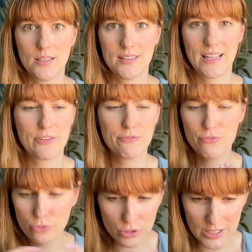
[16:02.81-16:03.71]
Like,
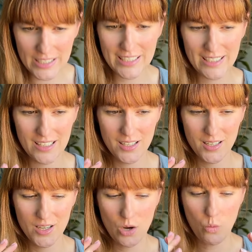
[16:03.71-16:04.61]
fully,
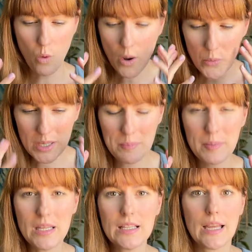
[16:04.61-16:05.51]
what would it
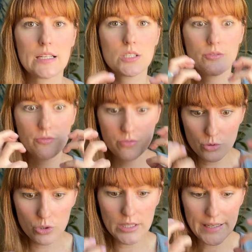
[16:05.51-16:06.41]
be like to
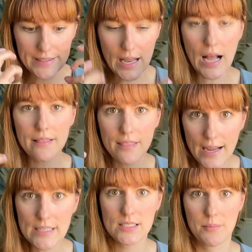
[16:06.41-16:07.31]
fully not
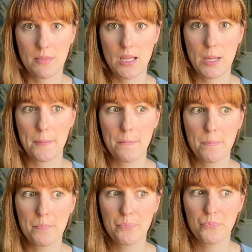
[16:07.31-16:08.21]
like something
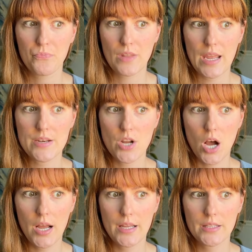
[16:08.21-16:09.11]
and
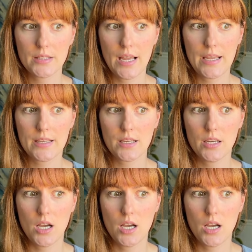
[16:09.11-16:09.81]
not, like,